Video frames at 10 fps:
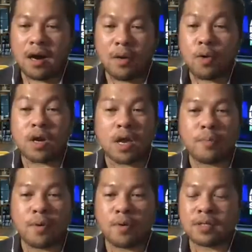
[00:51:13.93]

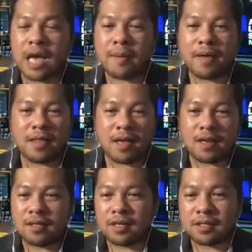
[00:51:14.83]
working prototype, and
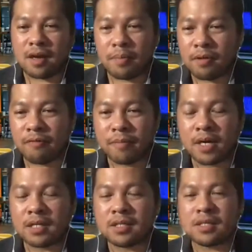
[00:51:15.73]
then in just a couple of
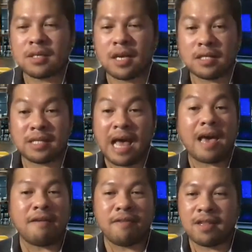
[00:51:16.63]
months, it's
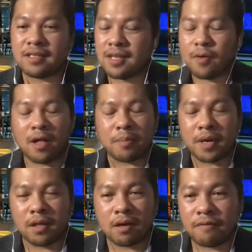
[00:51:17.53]
live and it's now
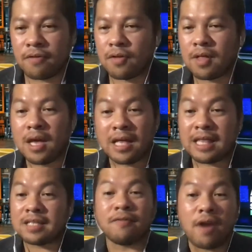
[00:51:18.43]
helping a lot of youth.
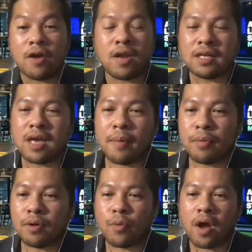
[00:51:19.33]
That's a very good
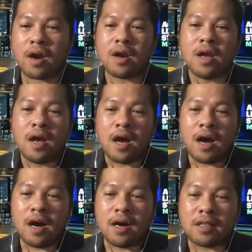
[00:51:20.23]
example where
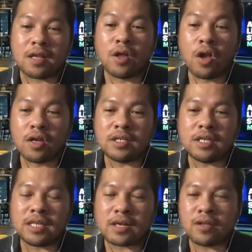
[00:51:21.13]

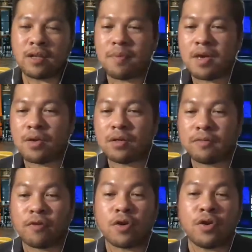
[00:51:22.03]
technology is actually being
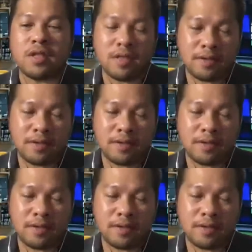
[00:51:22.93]
used for good.